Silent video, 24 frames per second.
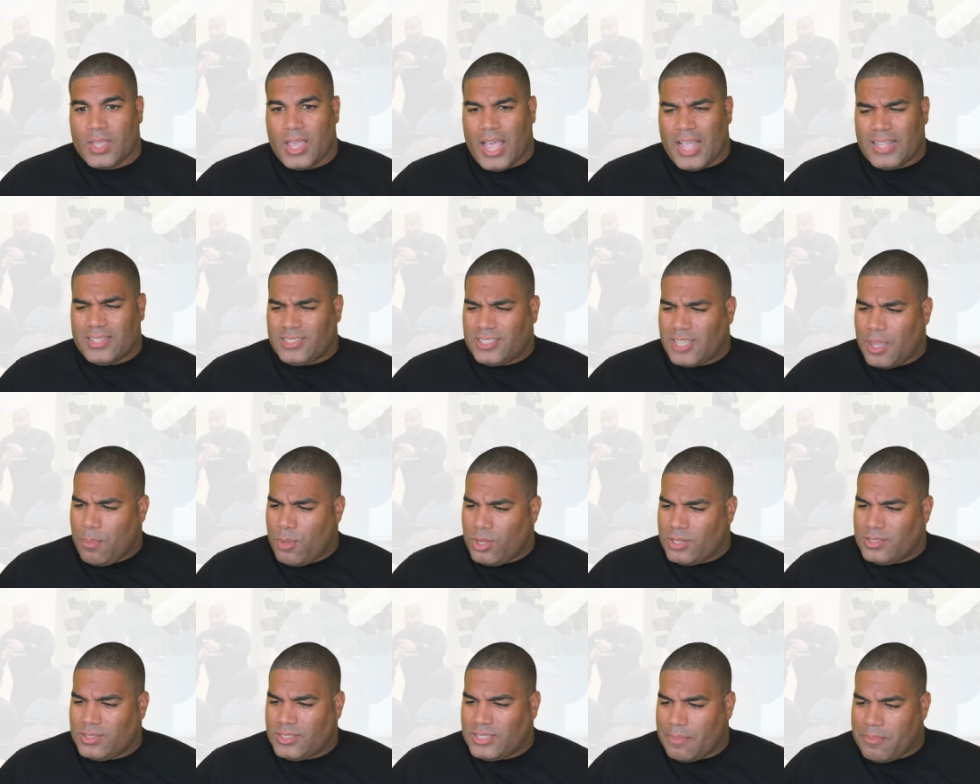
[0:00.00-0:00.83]
And
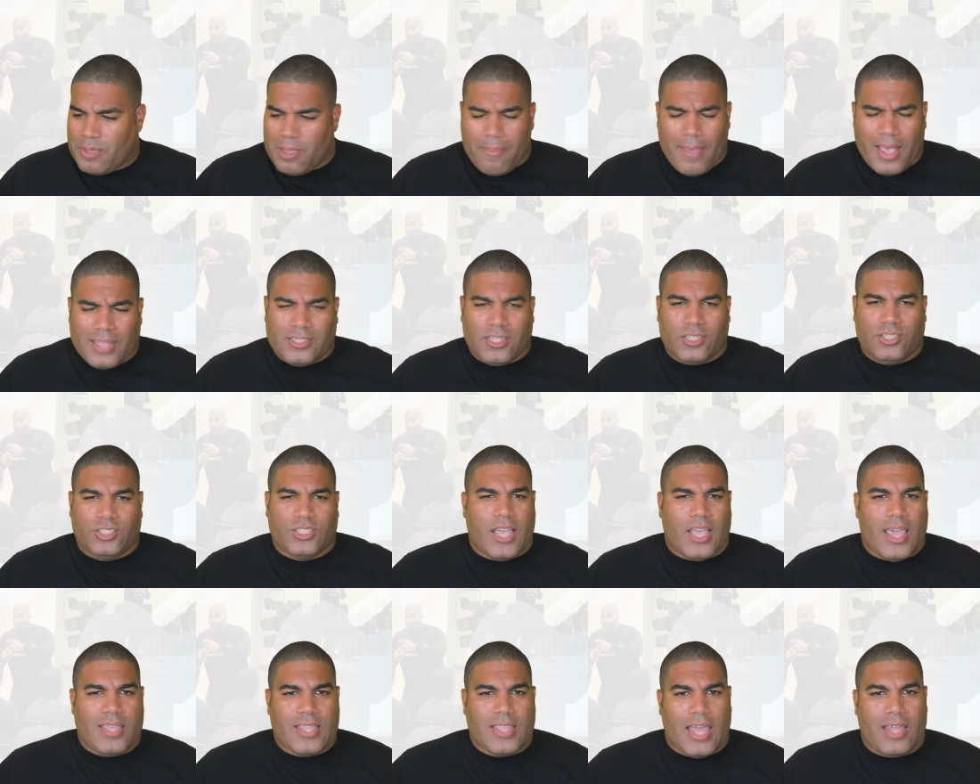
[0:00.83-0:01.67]
someone sent me a message
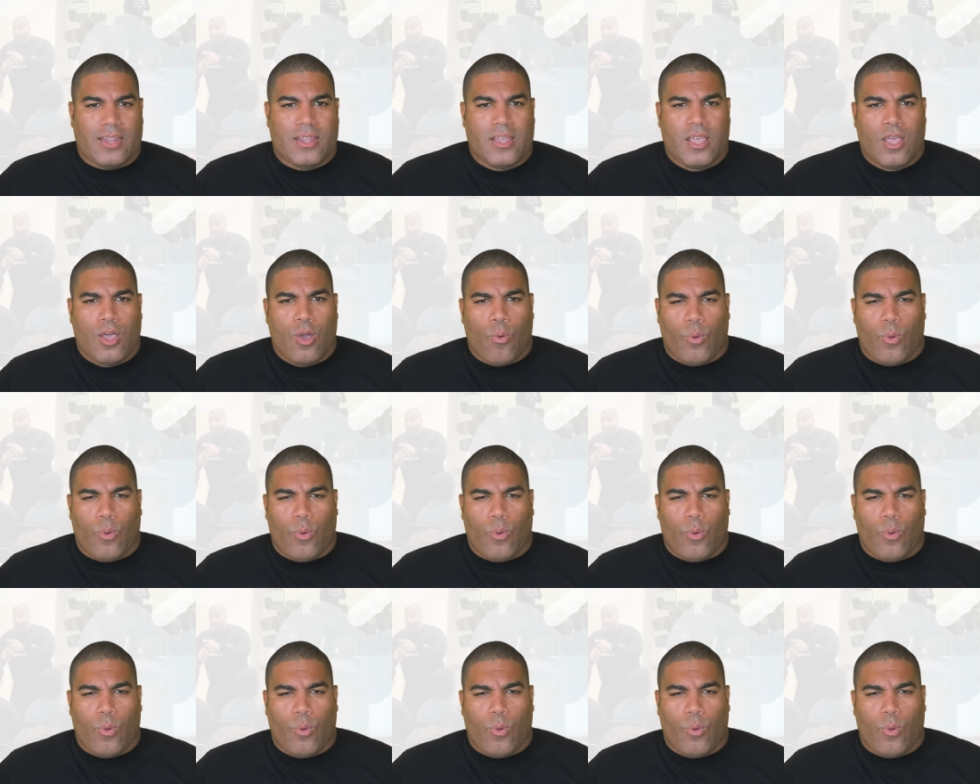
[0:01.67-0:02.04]
saying that